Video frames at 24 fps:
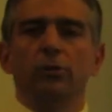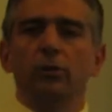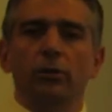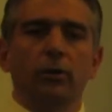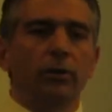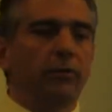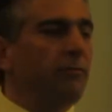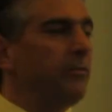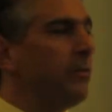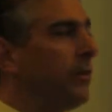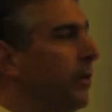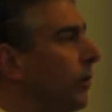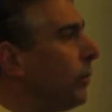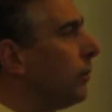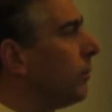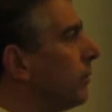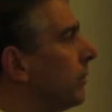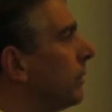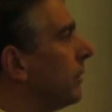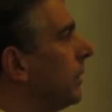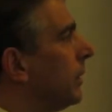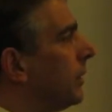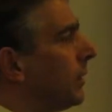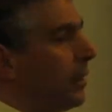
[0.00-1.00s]
you could view,
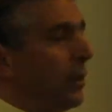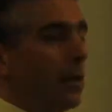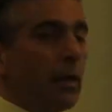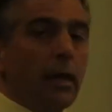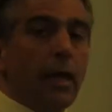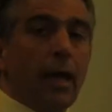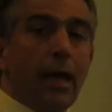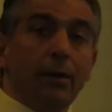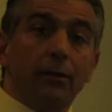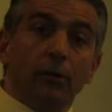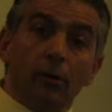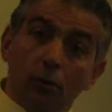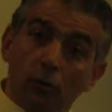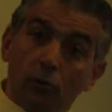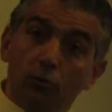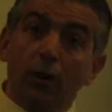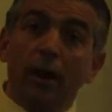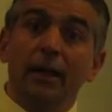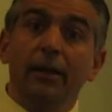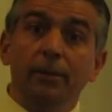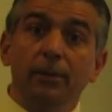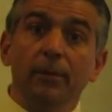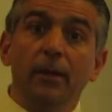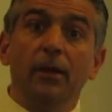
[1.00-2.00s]
and
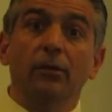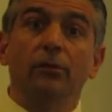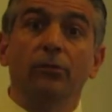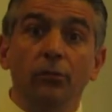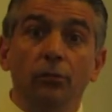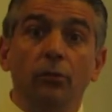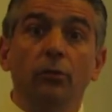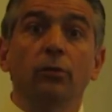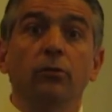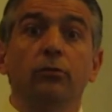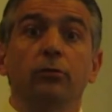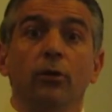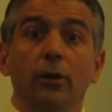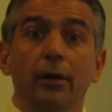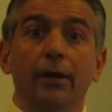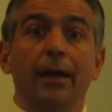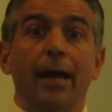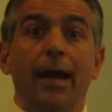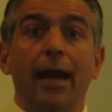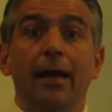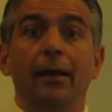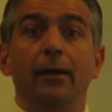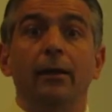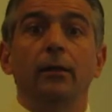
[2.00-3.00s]
great things you could look
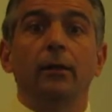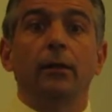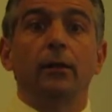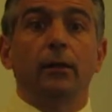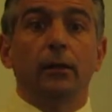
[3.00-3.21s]
at